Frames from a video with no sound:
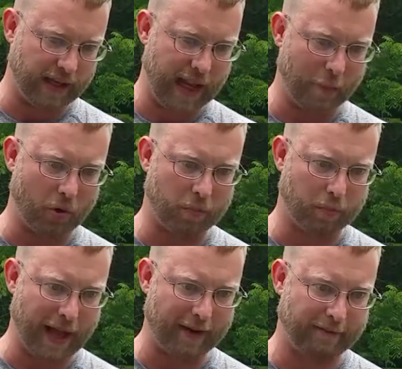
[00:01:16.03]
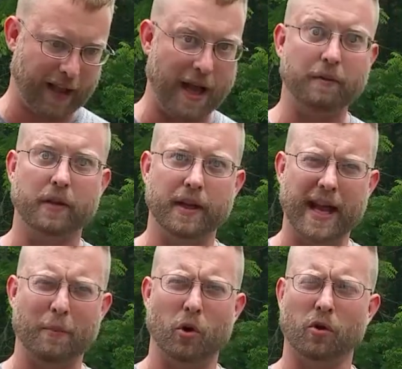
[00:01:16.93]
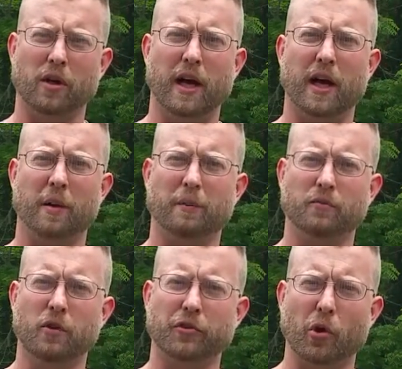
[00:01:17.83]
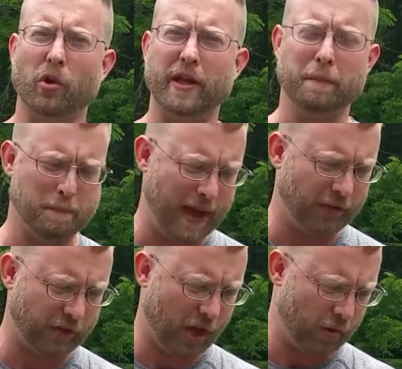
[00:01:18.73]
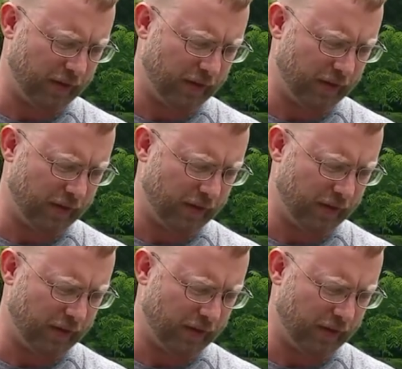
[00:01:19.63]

enamel, black flat enamel um, Rust-Oleum base coat.